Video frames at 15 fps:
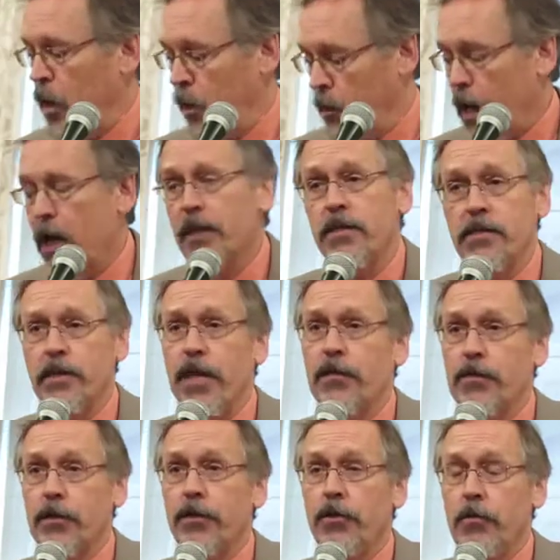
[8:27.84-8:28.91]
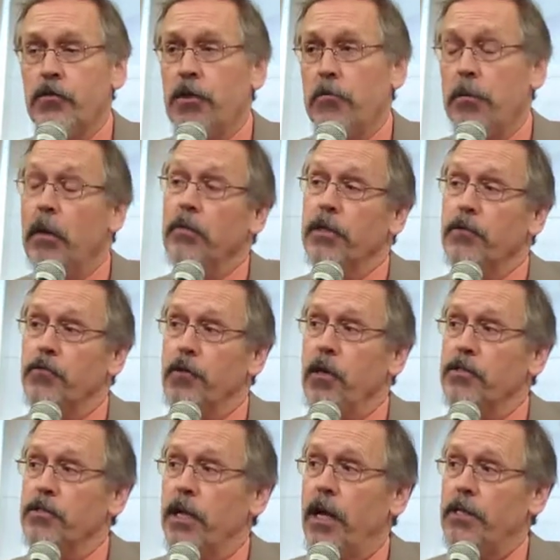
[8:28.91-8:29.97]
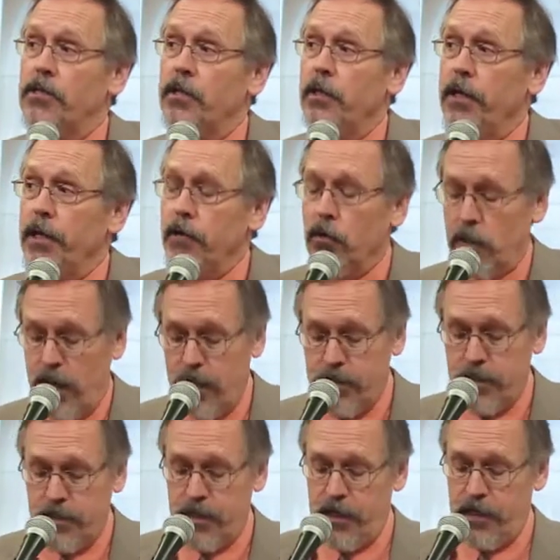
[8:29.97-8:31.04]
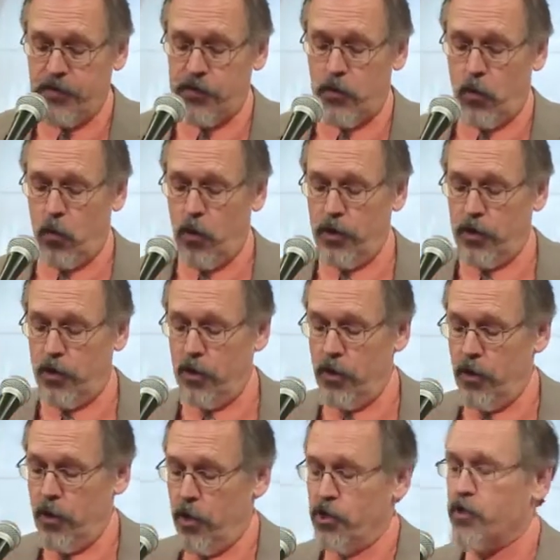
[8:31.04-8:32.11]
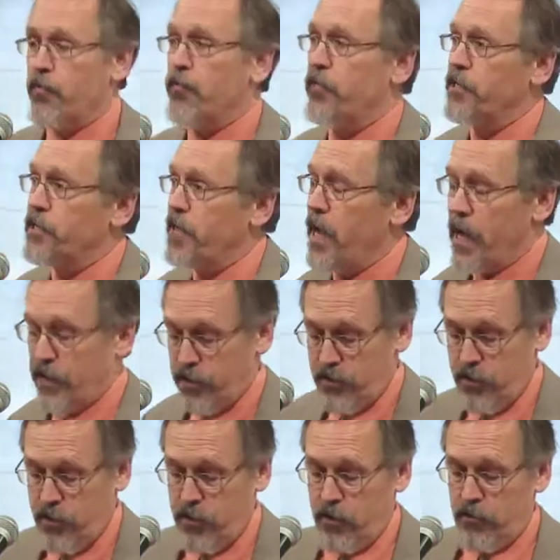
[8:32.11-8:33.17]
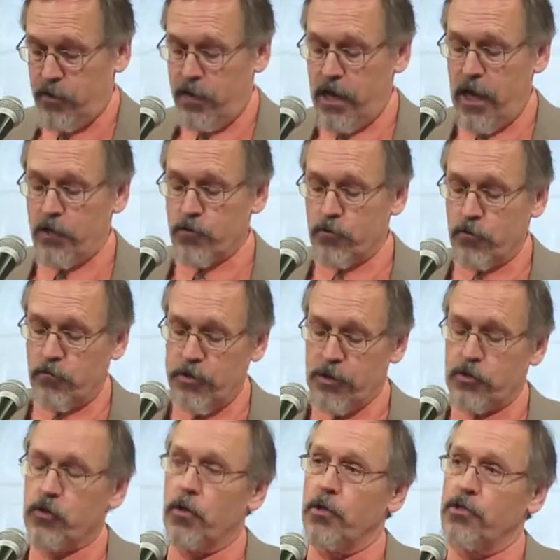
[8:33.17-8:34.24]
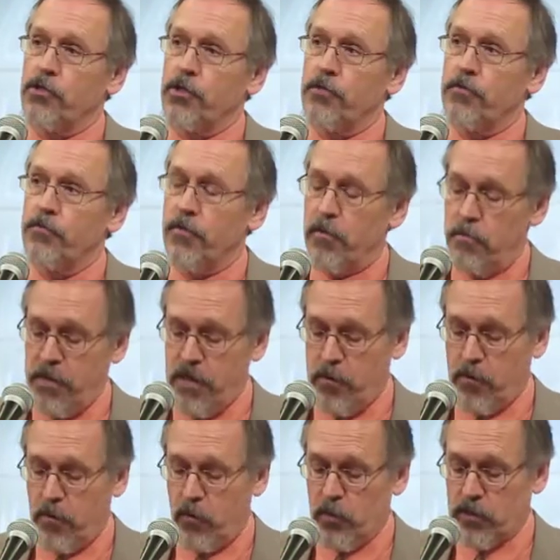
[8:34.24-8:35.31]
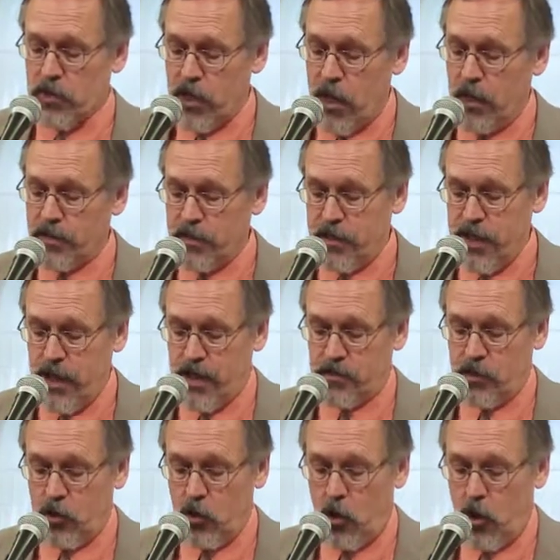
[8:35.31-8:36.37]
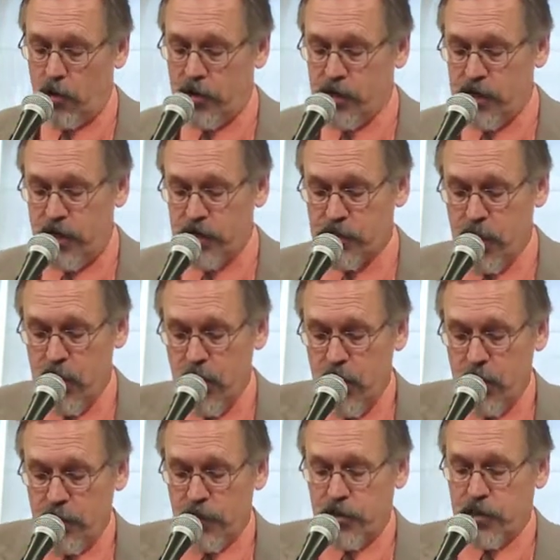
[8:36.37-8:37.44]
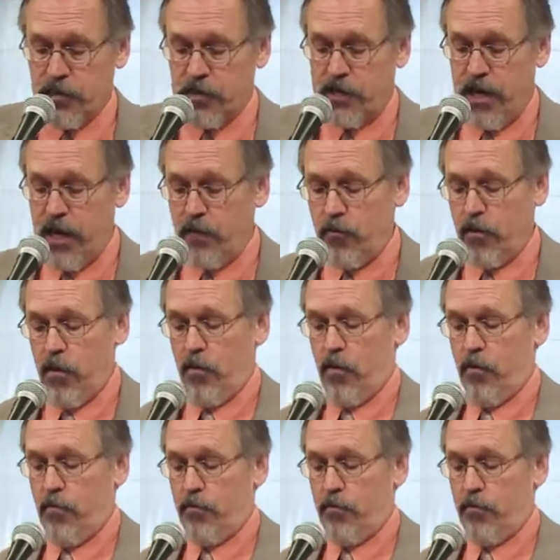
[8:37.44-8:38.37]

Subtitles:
A lot of states are using public trust as legal entities in order to protect the natural resources for the people. Wisconsin has a law that says that the state